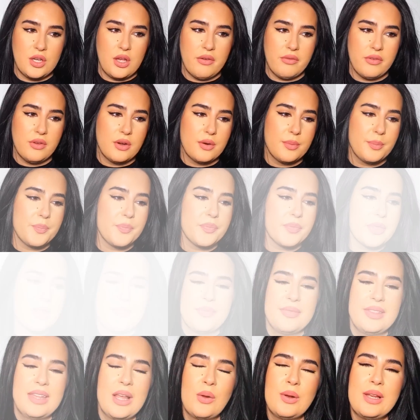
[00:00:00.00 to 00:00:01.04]
heavier.
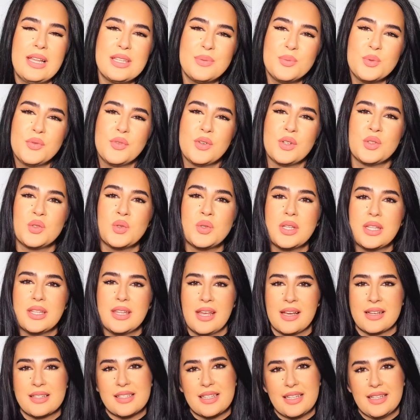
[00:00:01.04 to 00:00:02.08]
Now let's move on to the
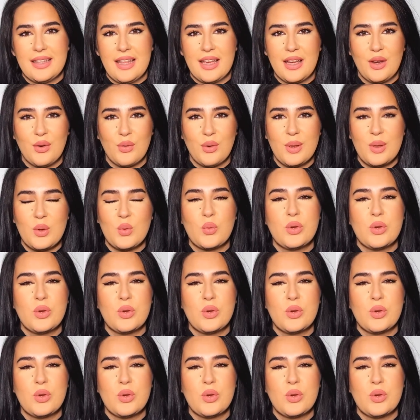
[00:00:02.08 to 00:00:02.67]
next category,